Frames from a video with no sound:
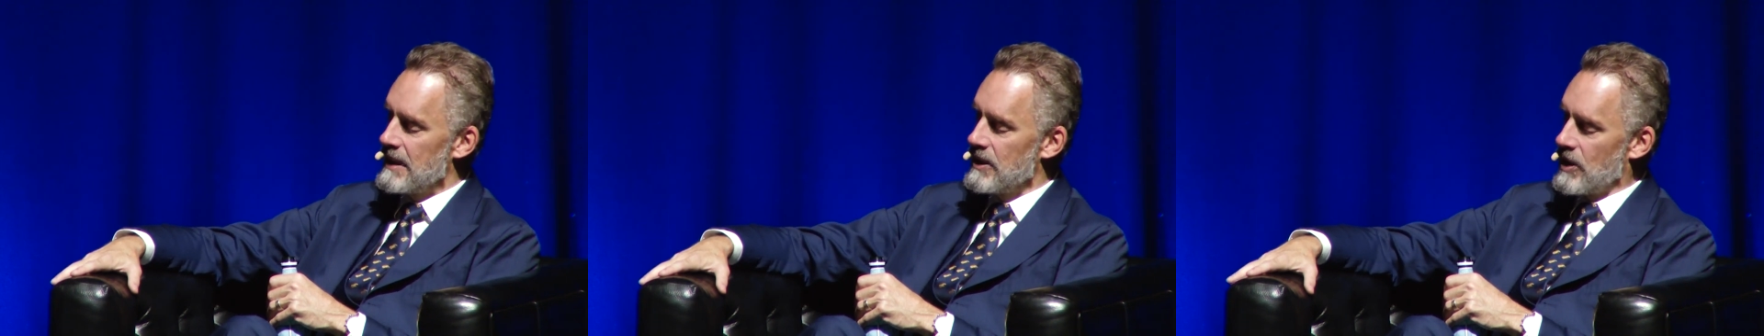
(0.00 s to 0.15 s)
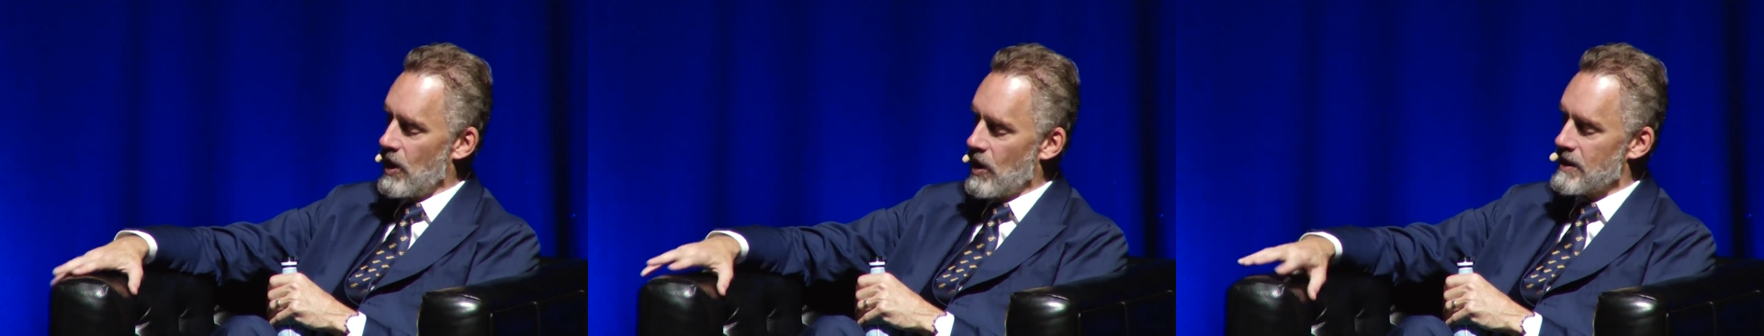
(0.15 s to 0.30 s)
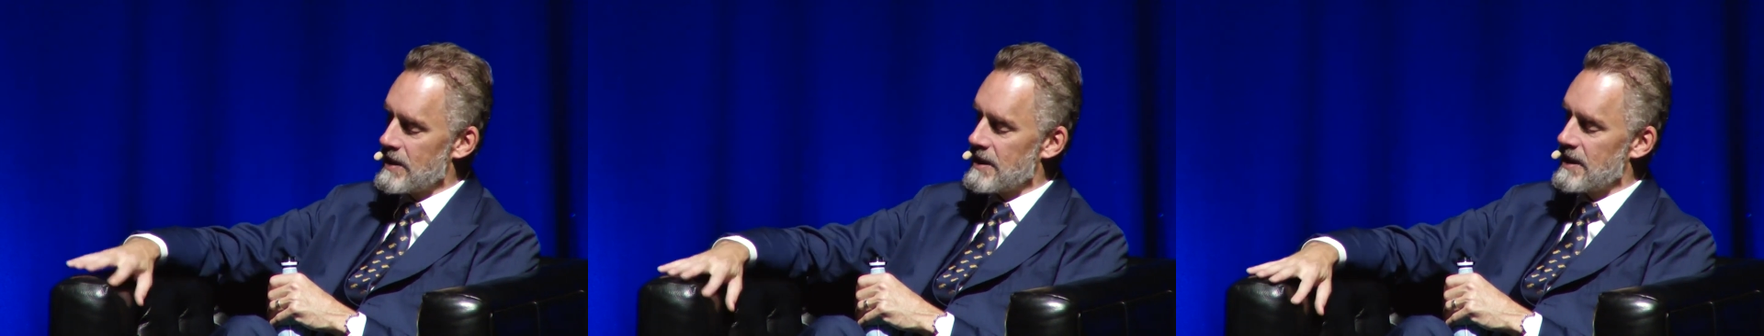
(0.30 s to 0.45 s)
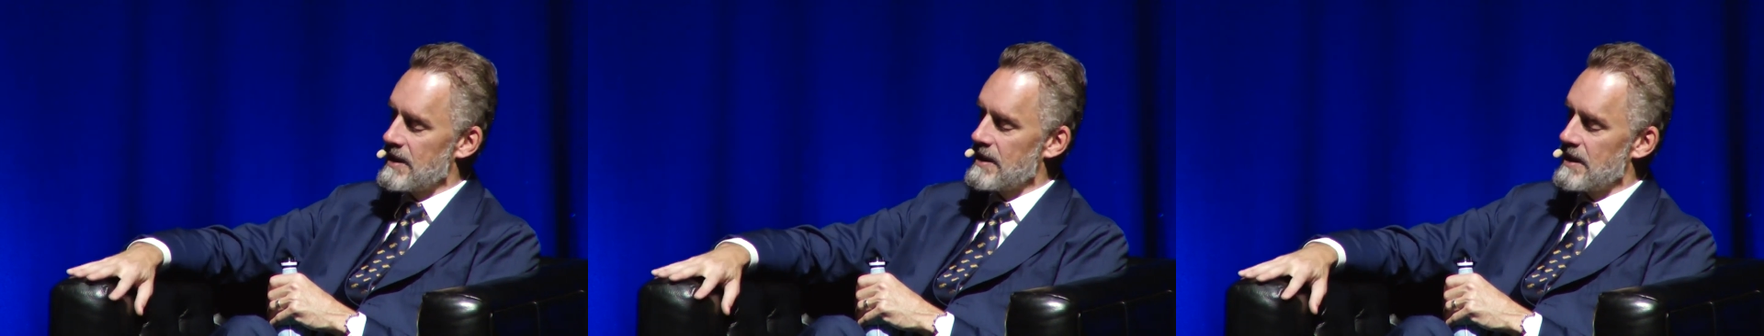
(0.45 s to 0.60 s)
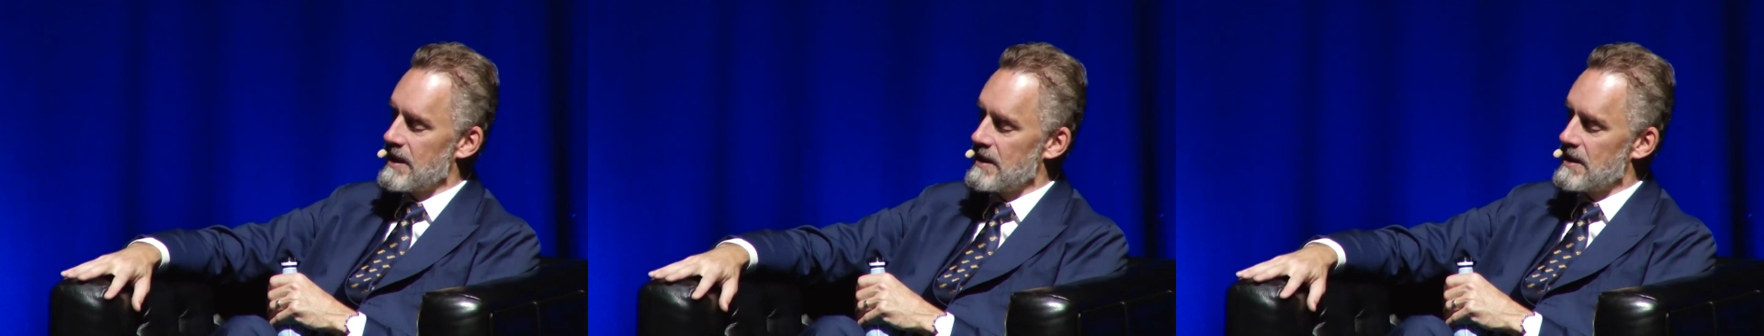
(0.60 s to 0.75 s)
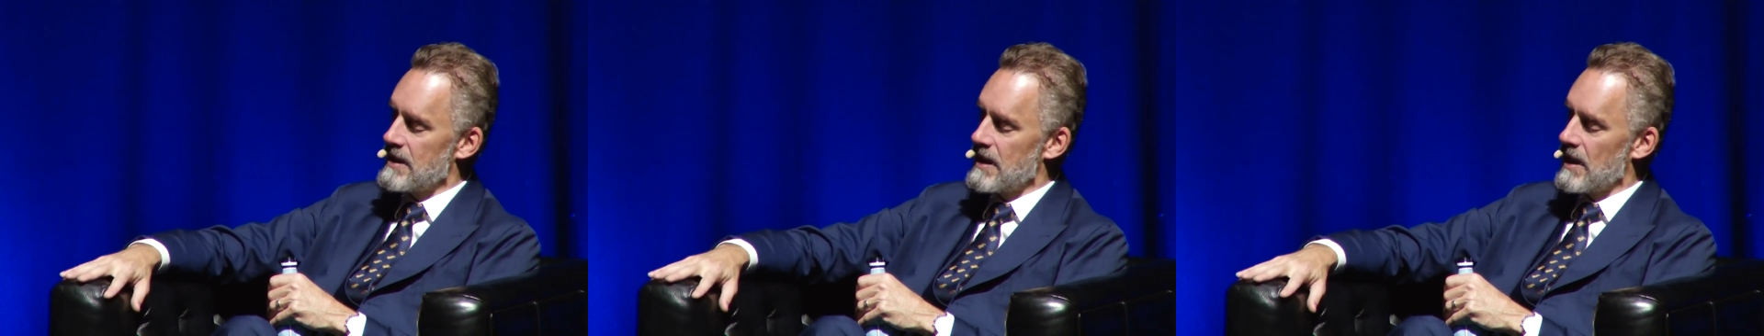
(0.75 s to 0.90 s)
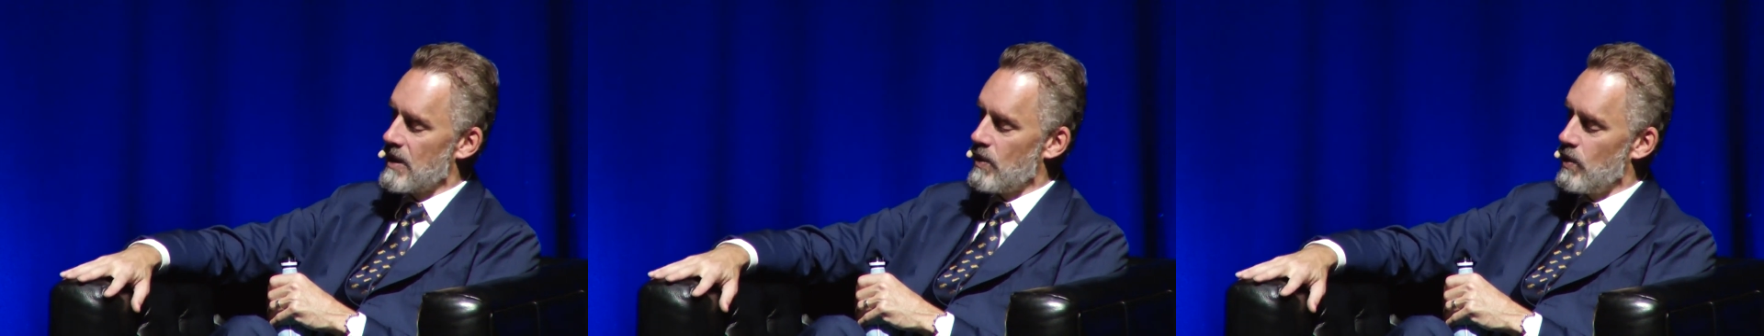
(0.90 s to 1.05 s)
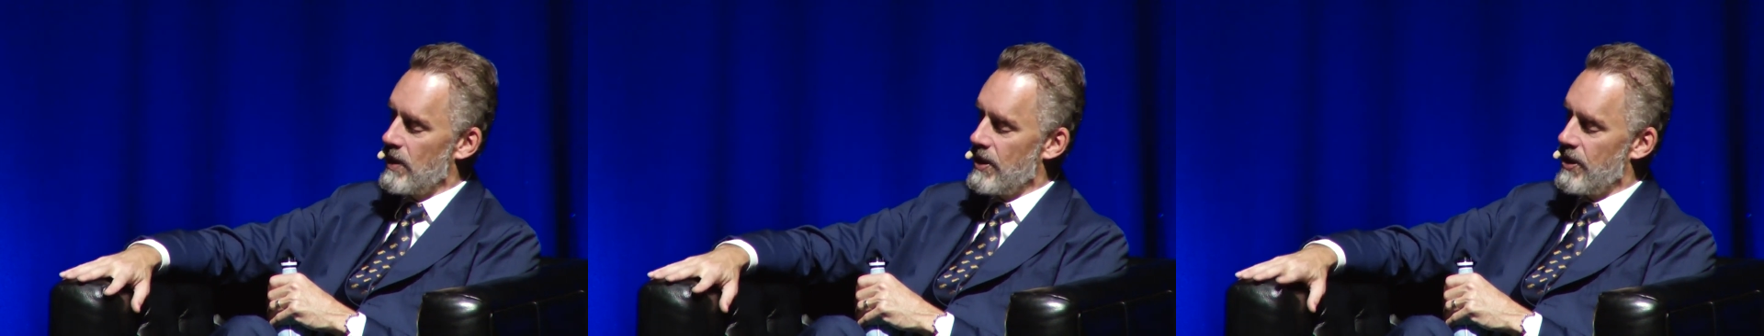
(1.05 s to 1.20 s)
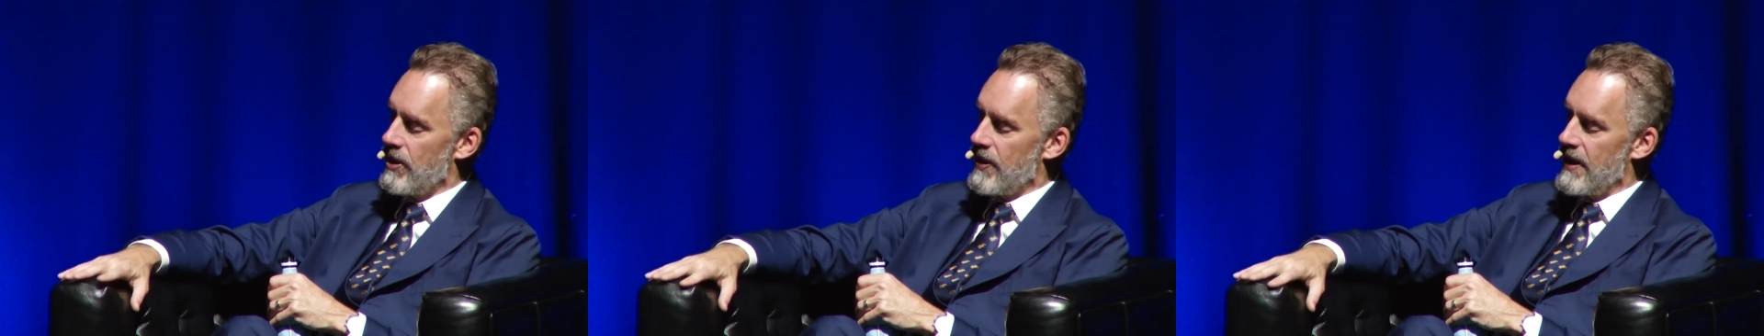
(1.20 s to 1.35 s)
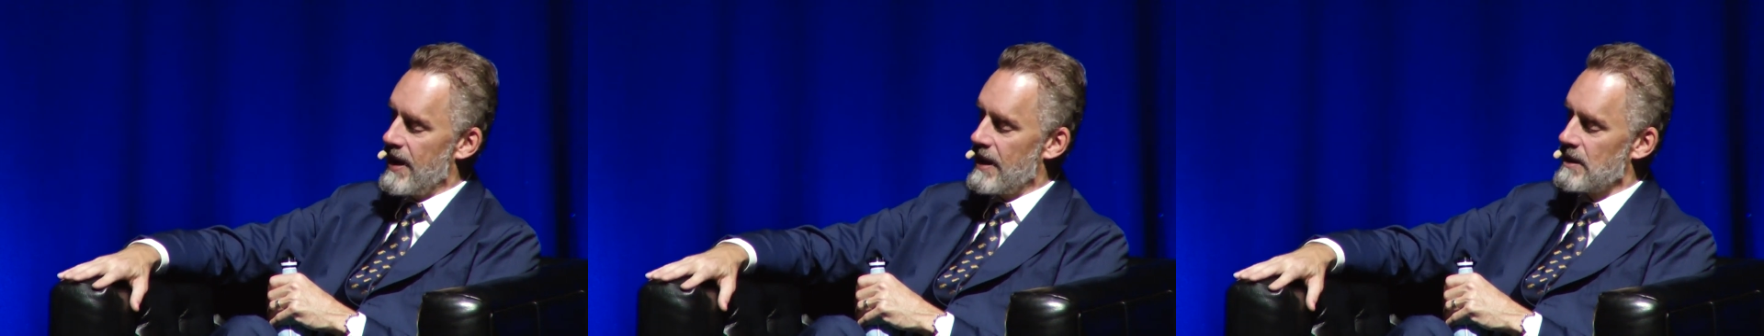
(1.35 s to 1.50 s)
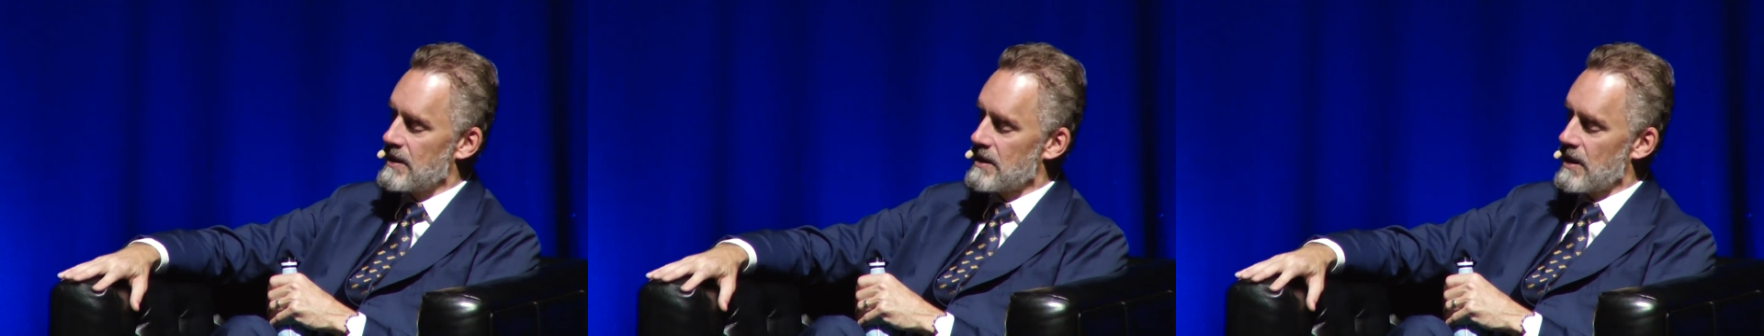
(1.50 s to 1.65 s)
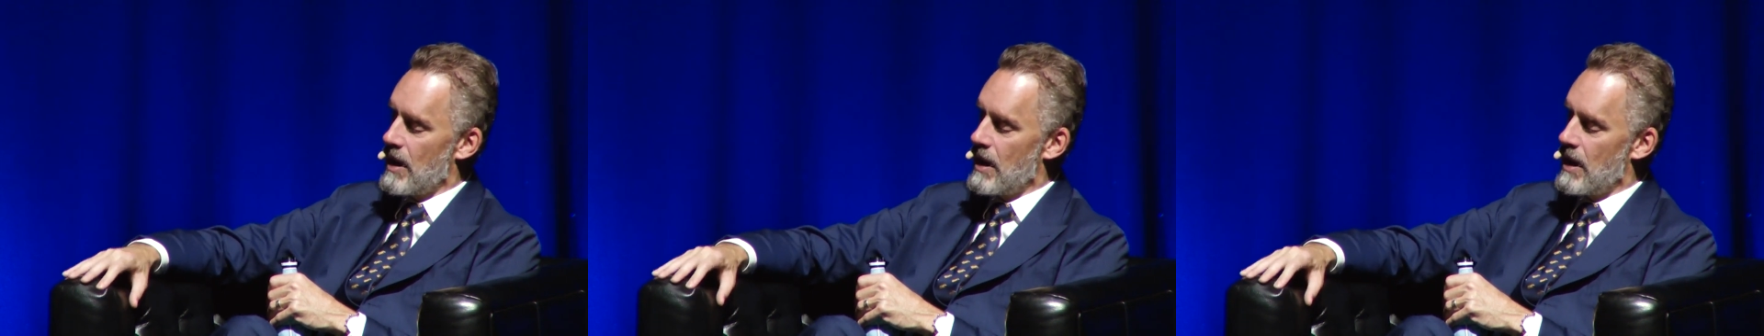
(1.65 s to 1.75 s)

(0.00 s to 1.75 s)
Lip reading: narcissistic when things